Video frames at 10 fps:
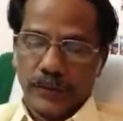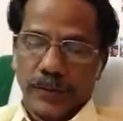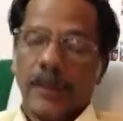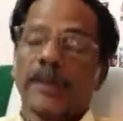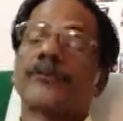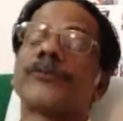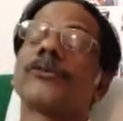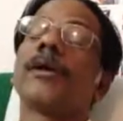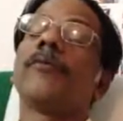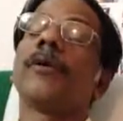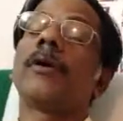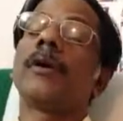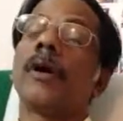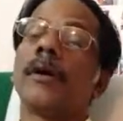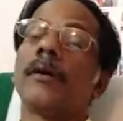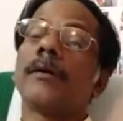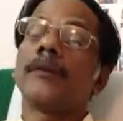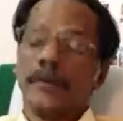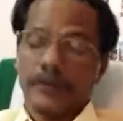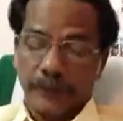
and 700